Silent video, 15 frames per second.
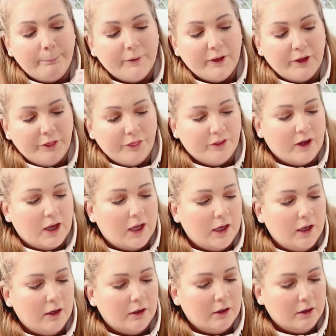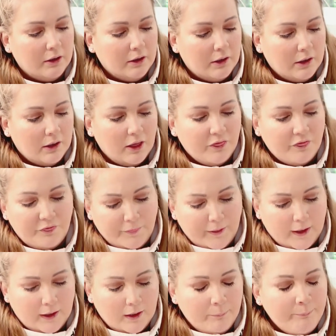birthday
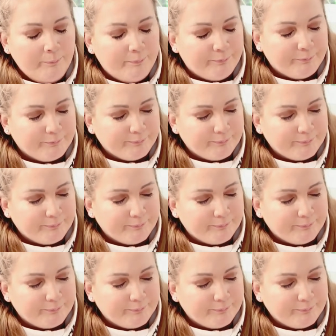theme.